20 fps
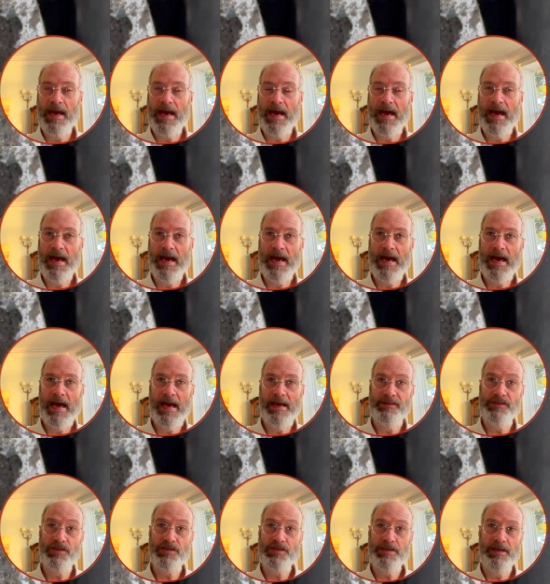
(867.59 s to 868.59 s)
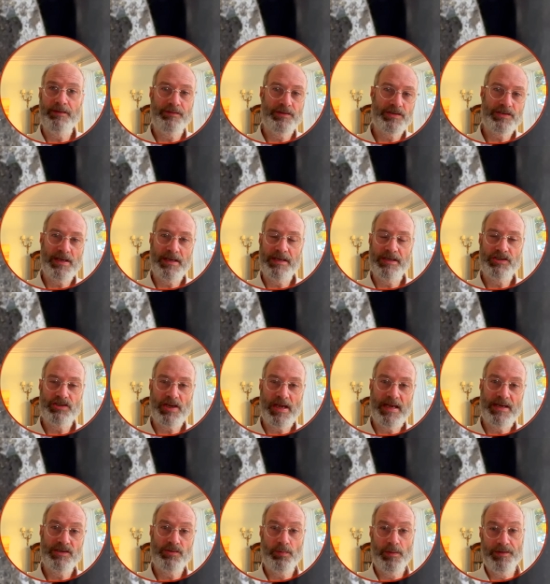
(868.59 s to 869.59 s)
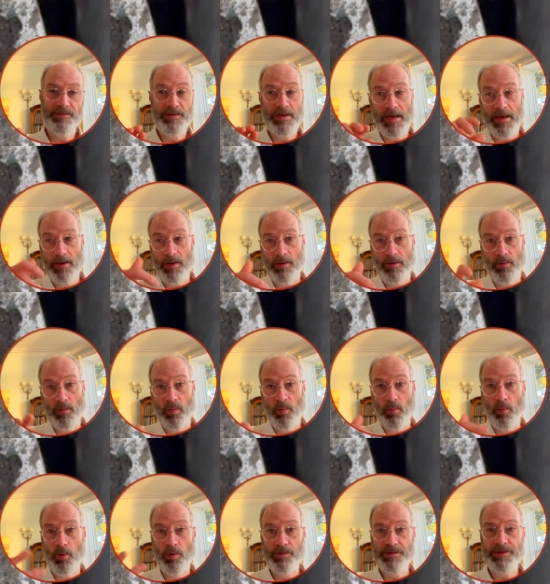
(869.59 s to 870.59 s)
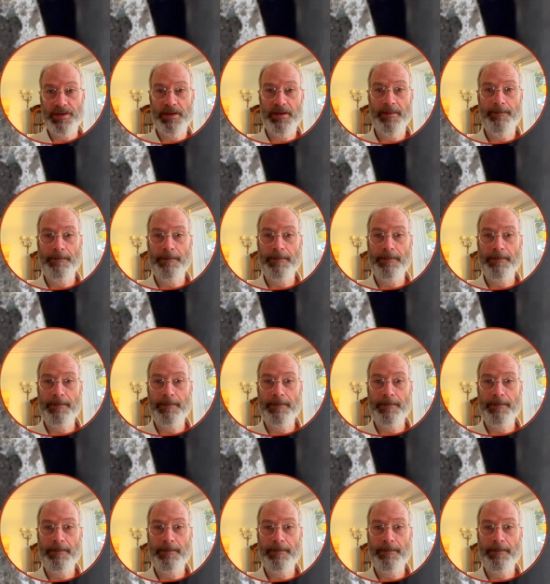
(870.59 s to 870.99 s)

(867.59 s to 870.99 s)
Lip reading: and just see if there's any change with no water.